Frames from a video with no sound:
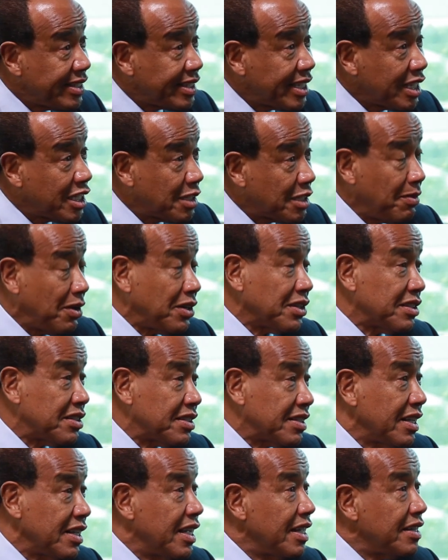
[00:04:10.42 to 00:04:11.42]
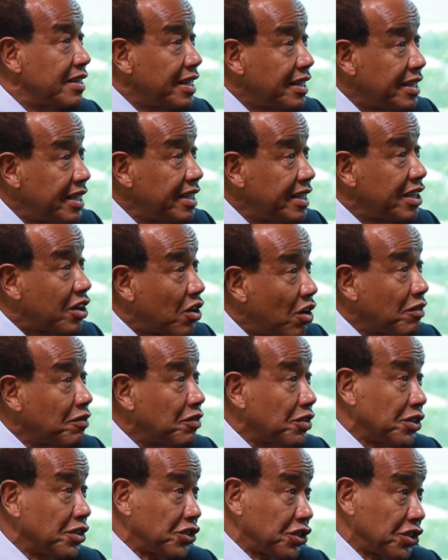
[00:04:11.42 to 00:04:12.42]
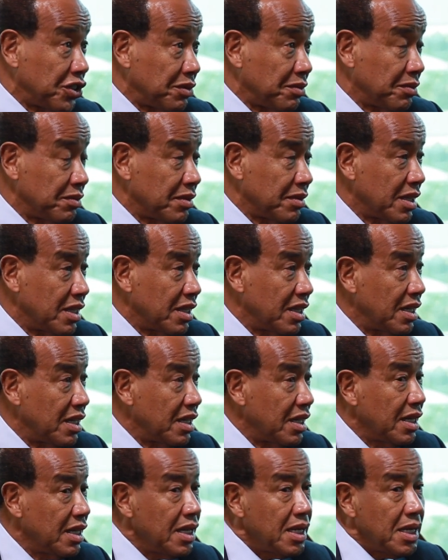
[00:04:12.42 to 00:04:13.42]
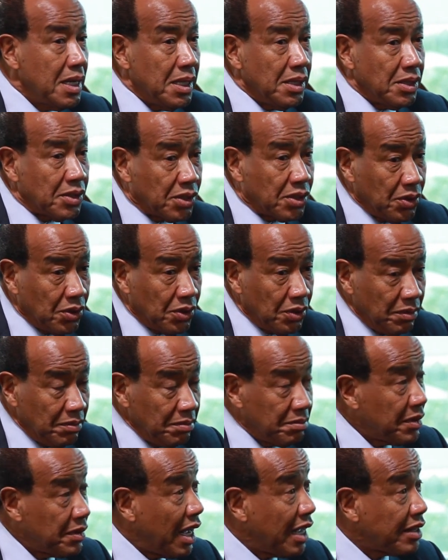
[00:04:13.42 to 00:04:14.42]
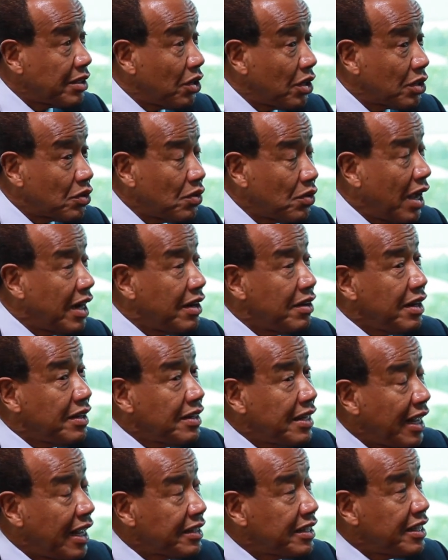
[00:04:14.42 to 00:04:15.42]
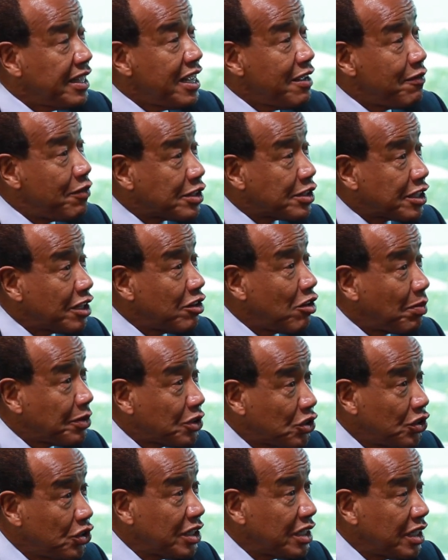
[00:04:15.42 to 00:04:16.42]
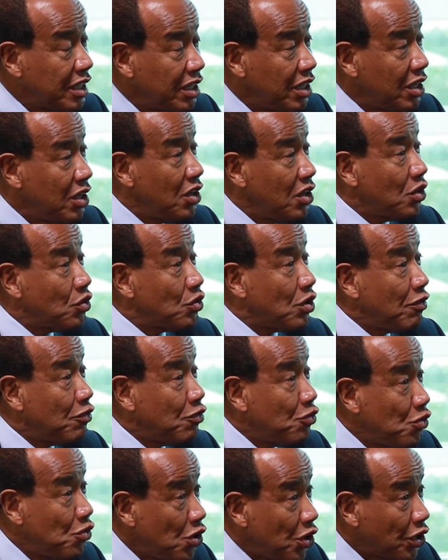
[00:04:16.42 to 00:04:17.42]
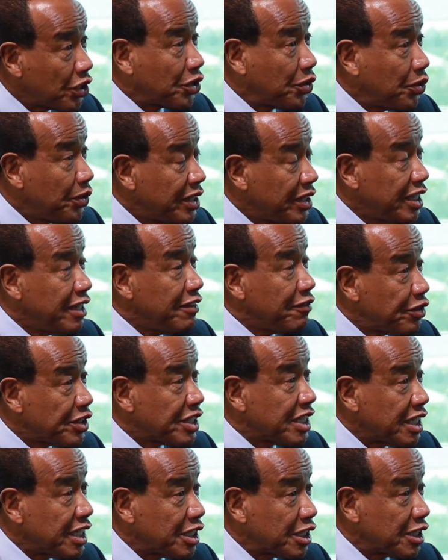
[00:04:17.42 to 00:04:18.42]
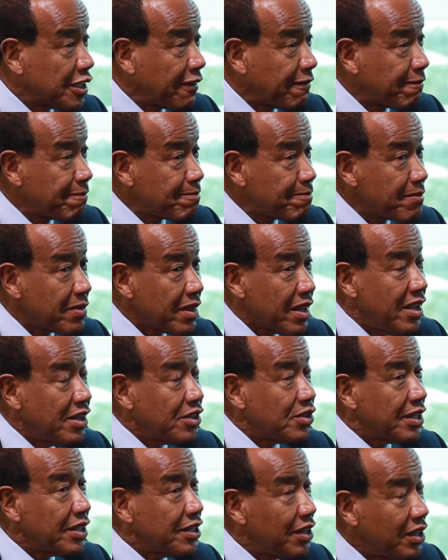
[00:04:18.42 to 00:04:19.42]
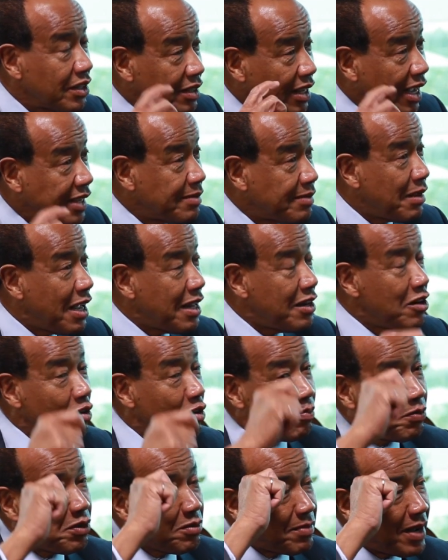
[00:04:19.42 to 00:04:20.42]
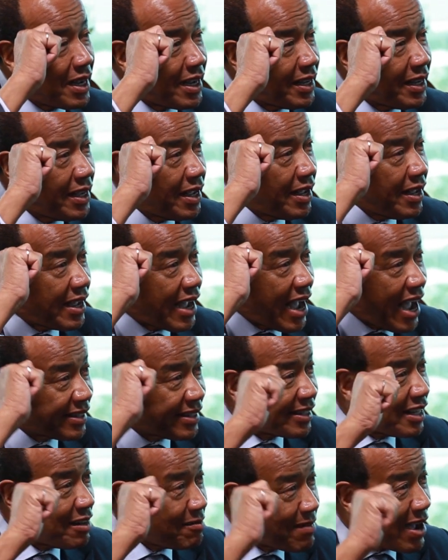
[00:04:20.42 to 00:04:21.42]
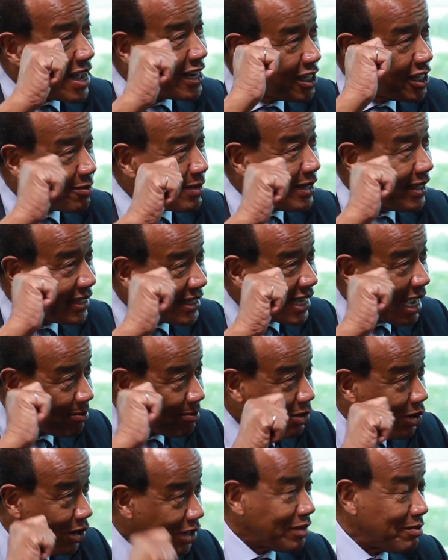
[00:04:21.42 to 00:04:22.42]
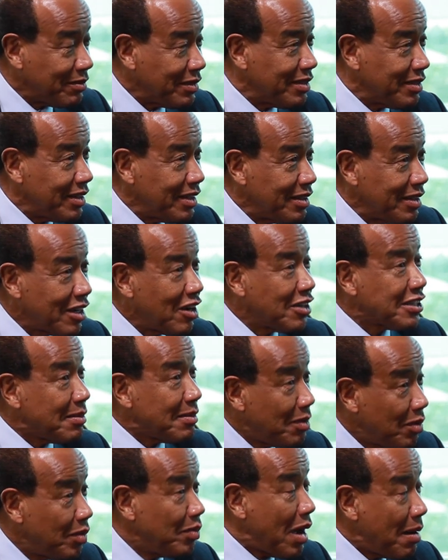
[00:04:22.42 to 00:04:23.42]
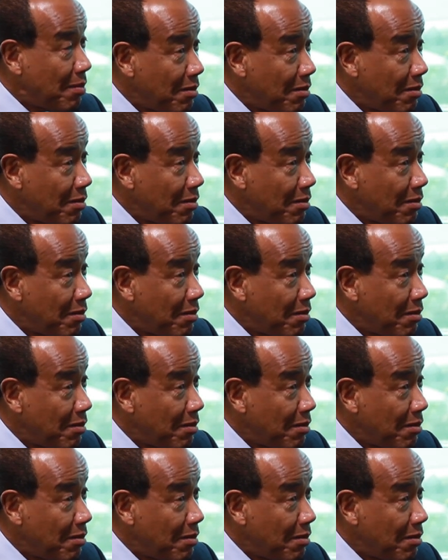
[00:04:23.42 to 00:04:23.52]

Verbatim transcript: 6 months, they did the conversion. Wow. So I thought, and that gave us an opportunity to have worked with Infosys. Exactly. So I thought, as I now put my asset management cap on, because I'm a